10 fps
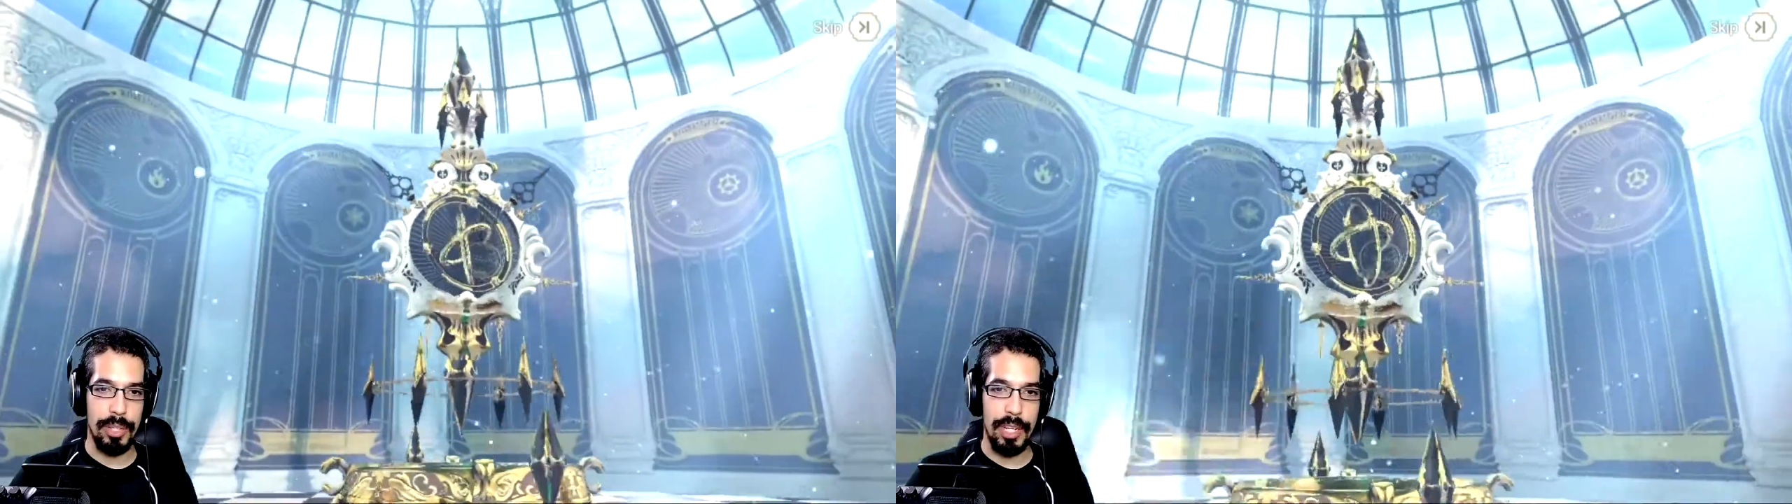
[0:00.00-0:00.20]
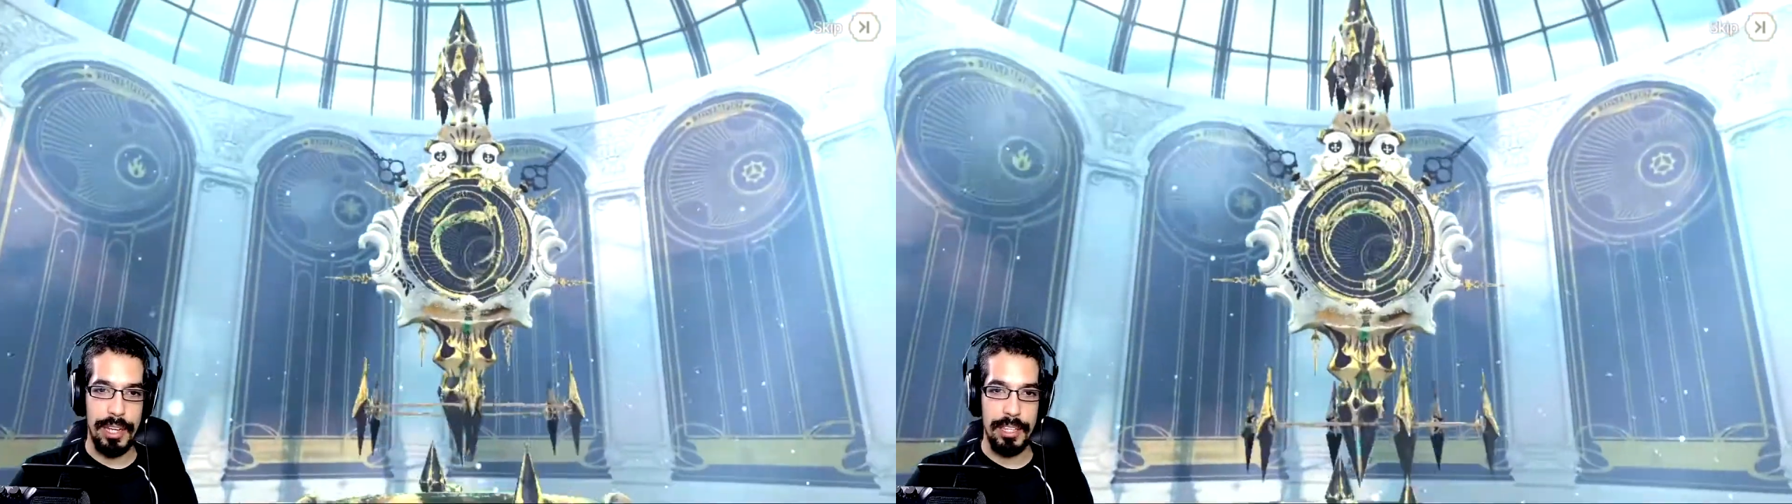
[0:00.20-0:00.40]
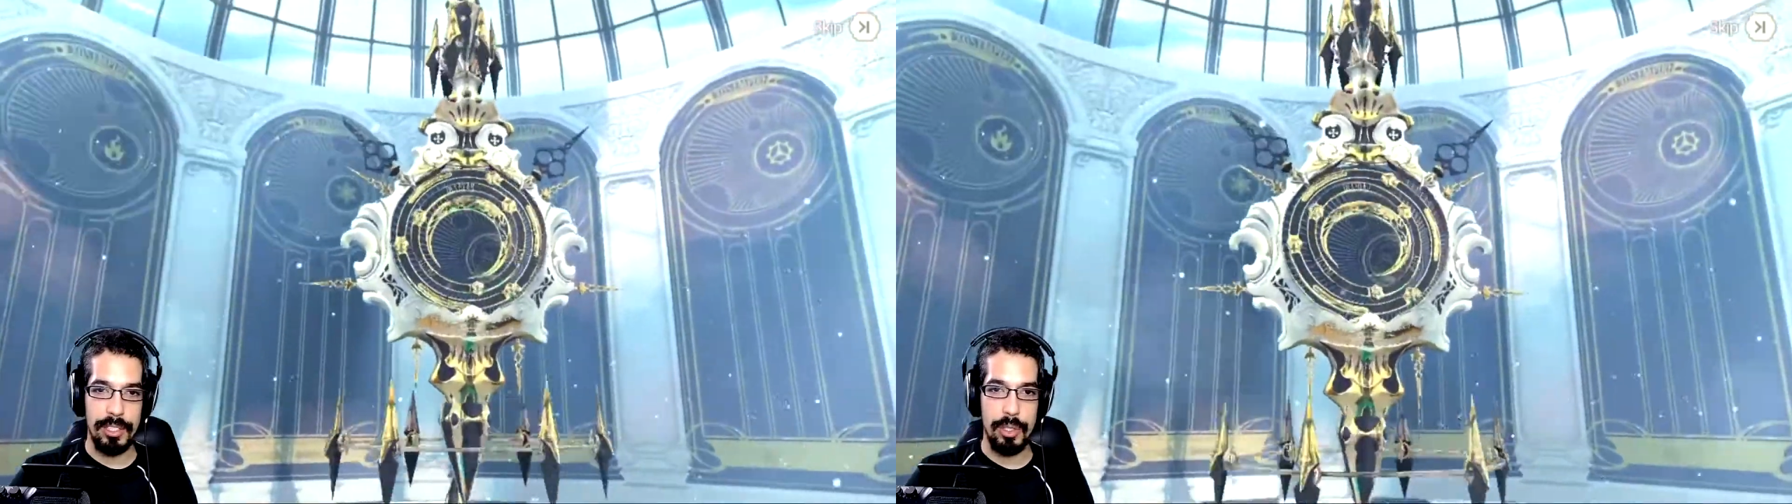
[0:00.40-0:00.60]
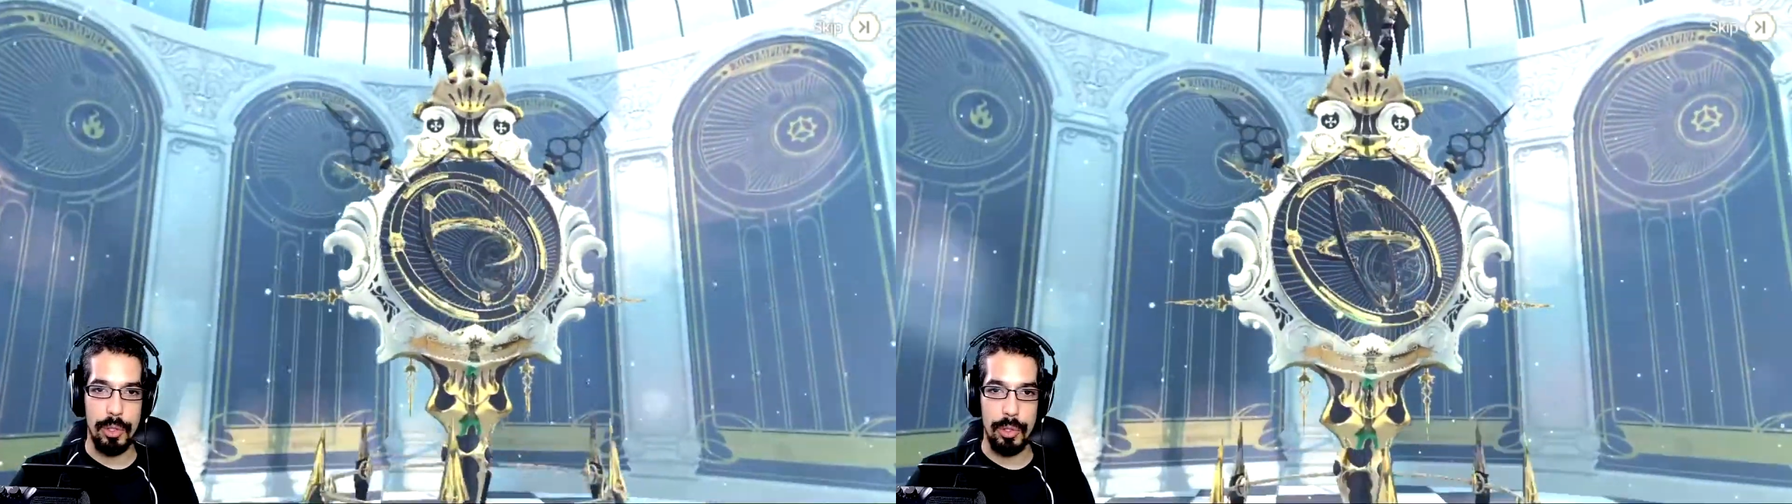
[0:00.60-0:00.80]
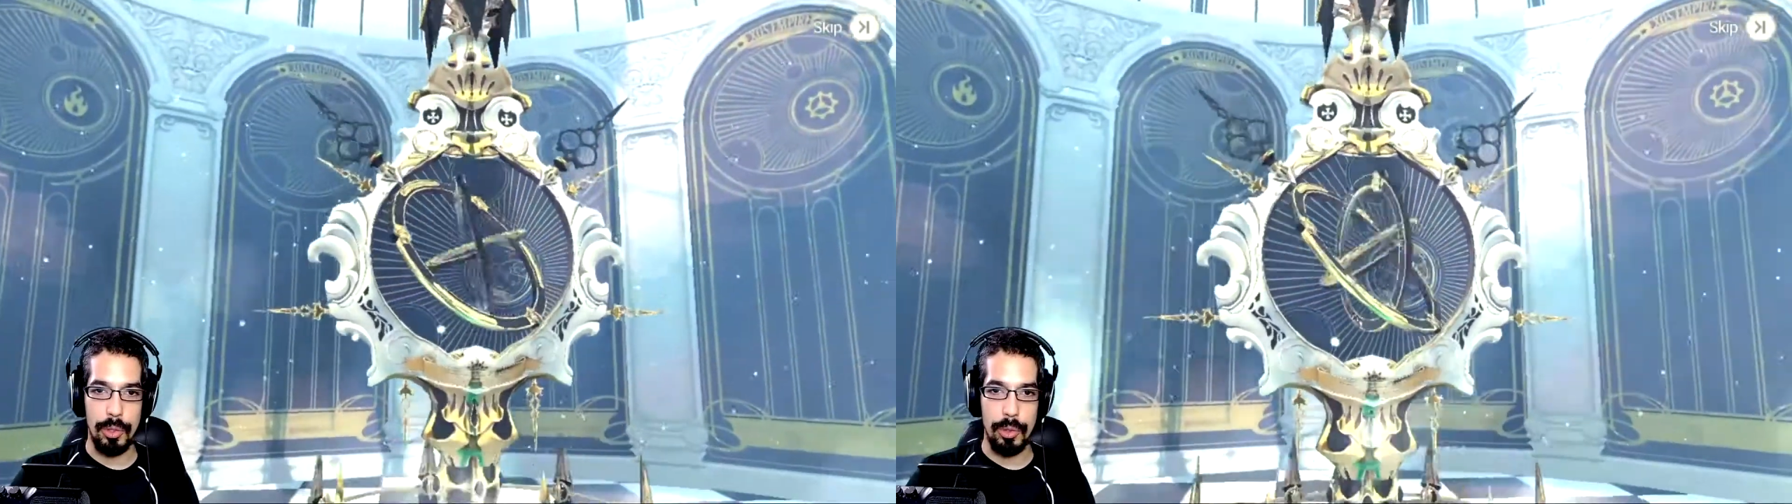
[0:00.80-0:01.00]
related
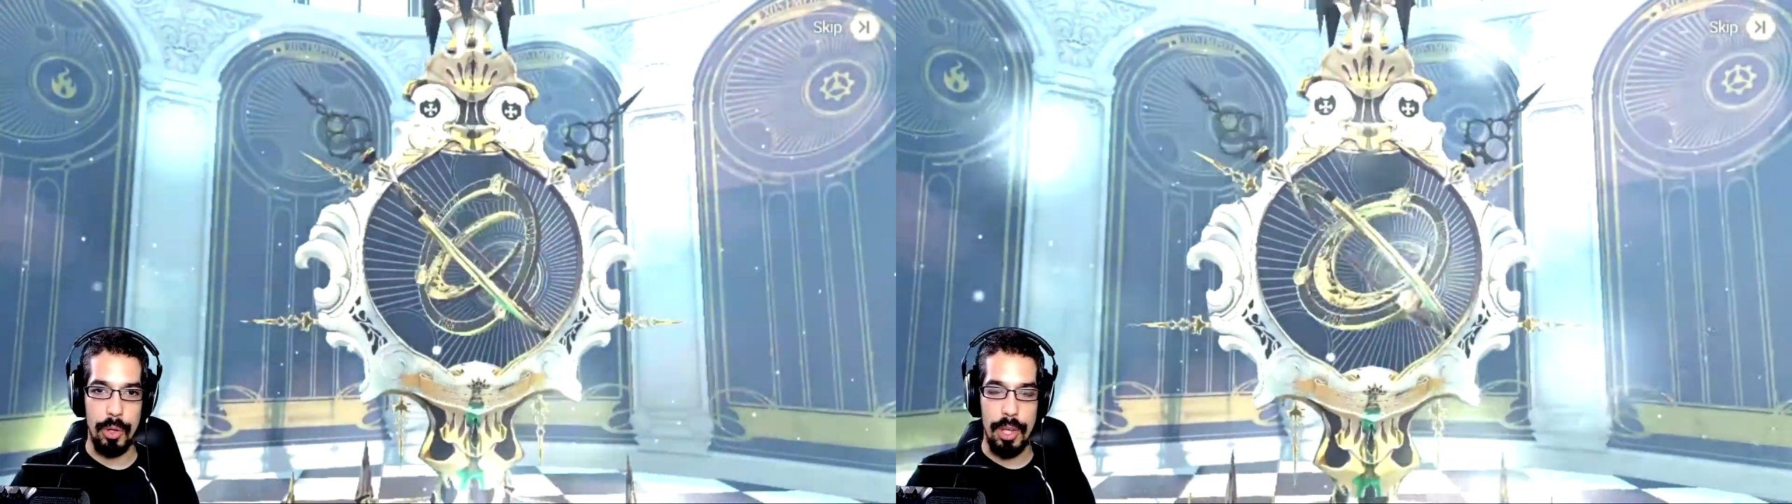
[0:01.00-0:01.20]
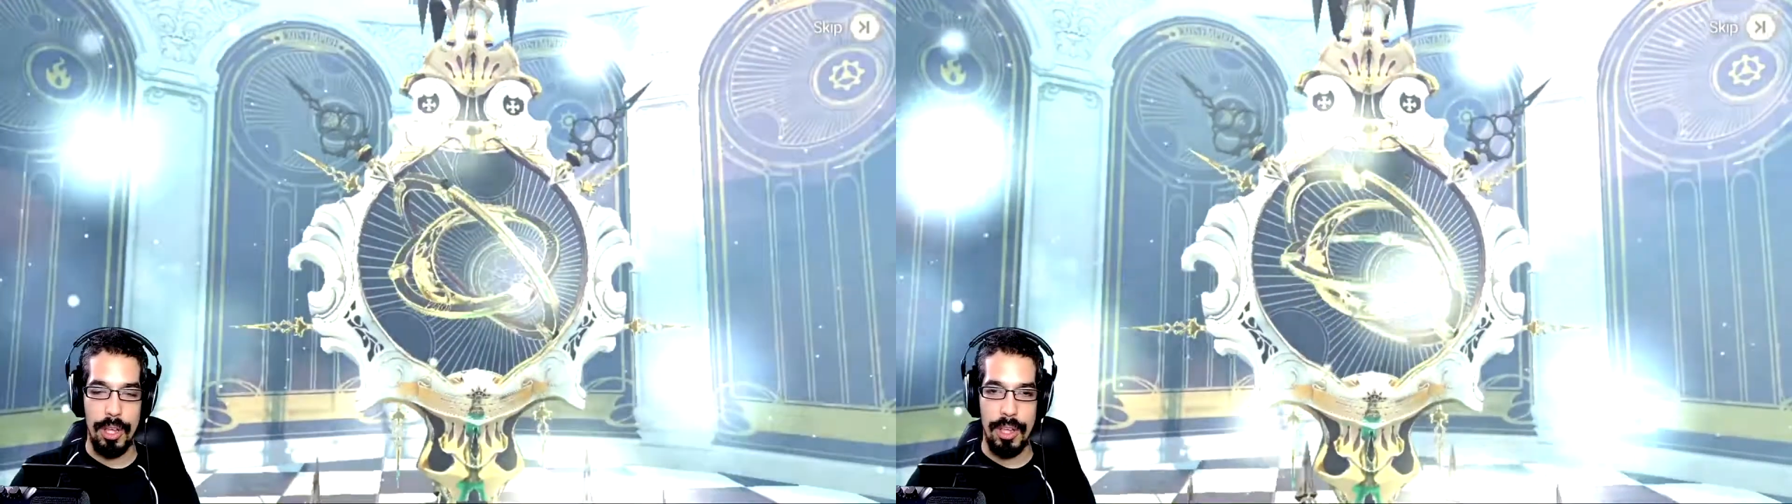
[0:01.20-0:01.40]
to